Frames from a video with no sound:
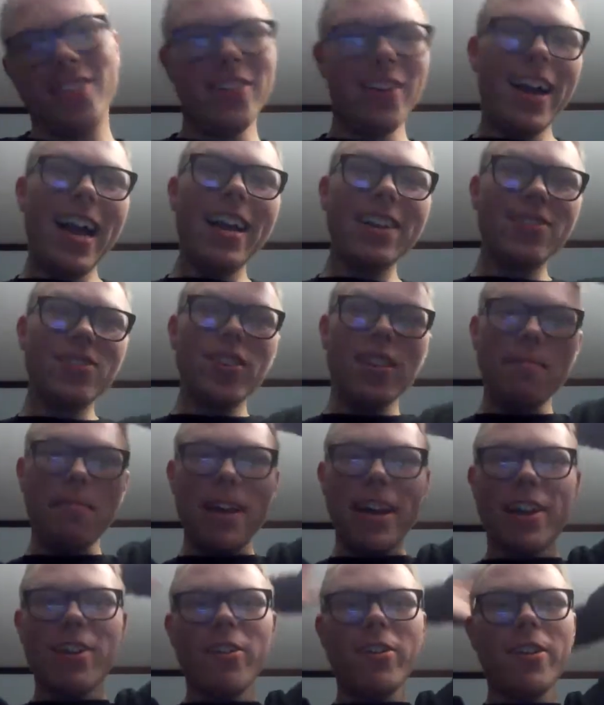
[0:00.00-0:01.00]
actually,
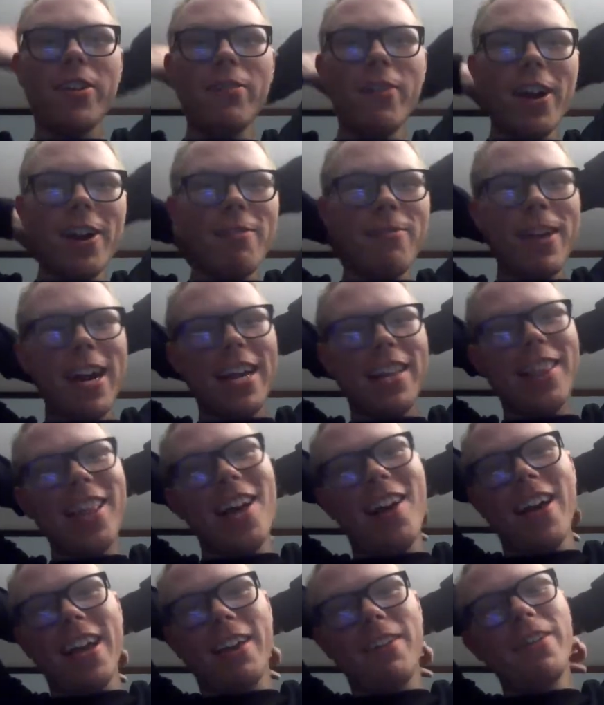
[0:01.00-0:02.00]
Michael, you are right
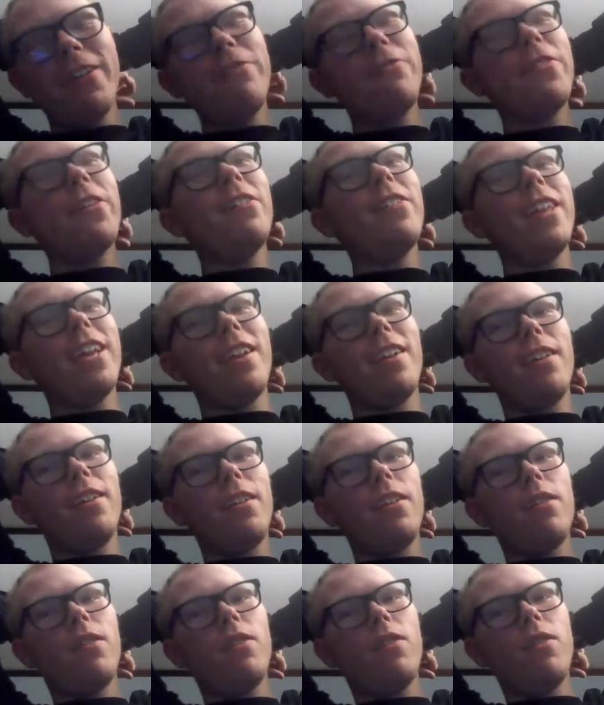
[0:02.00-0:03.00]
though. Like if you're like,
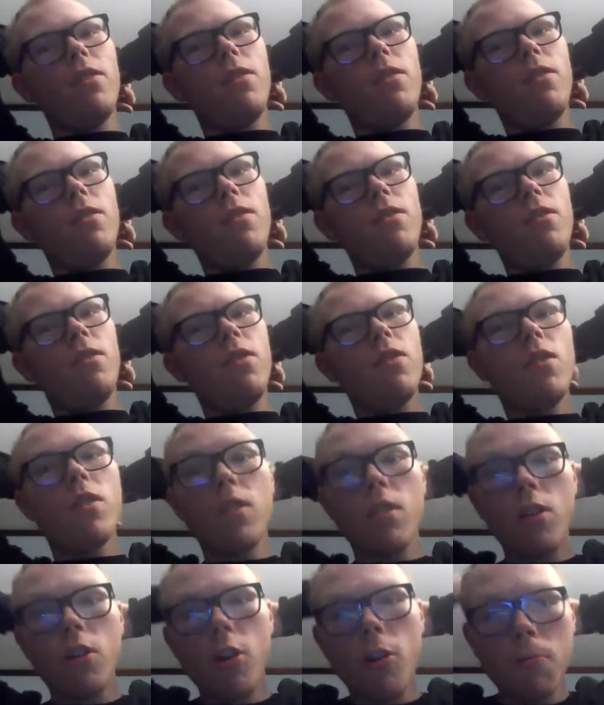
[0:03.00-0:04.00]

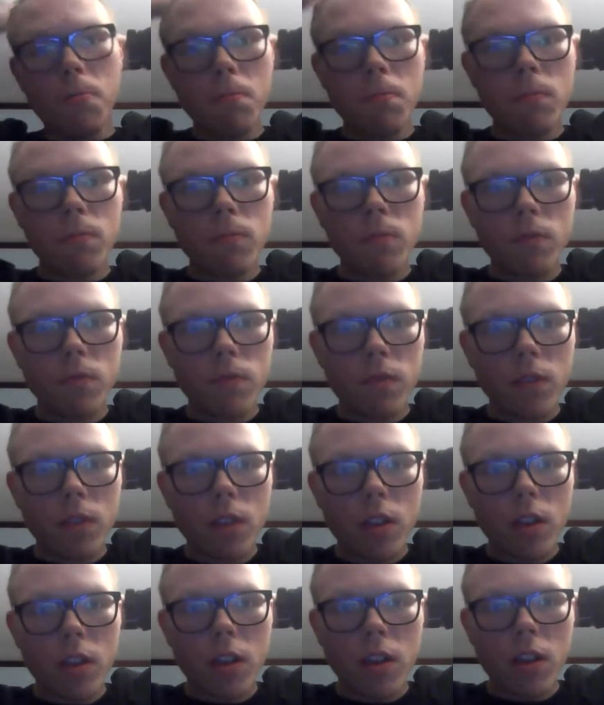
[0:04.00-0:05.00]
oh,
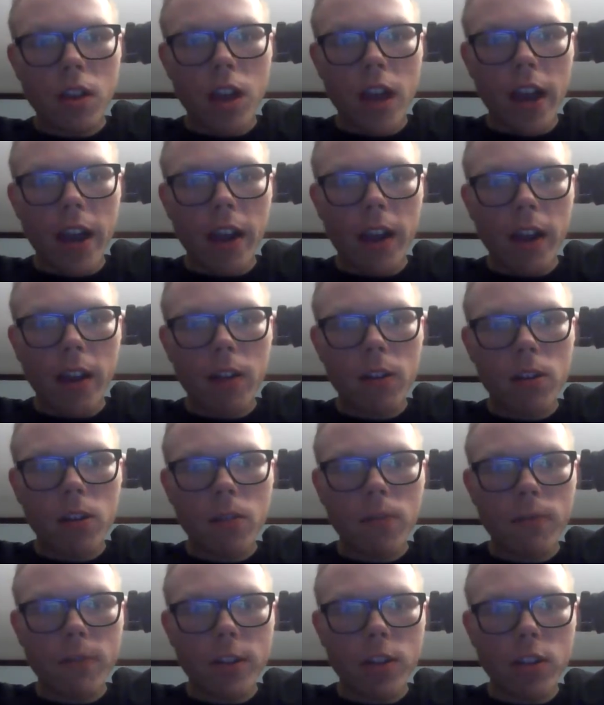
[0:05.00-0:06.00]
I don't
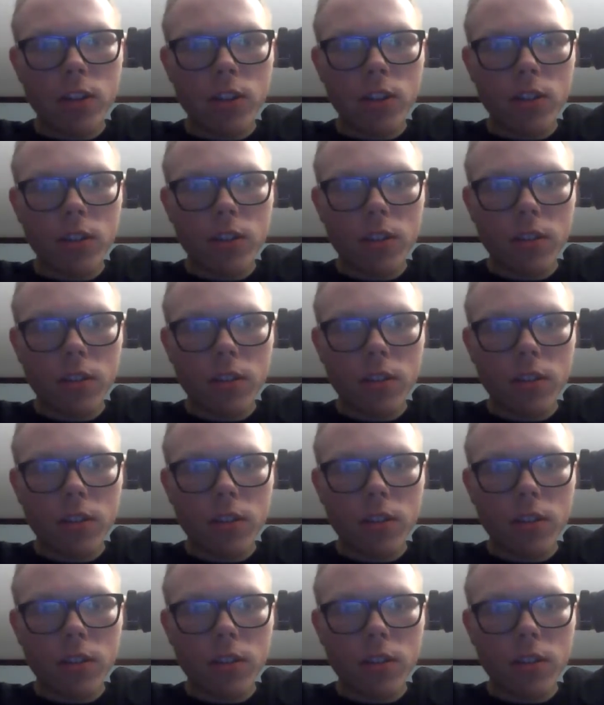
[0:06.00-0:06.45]
know if we,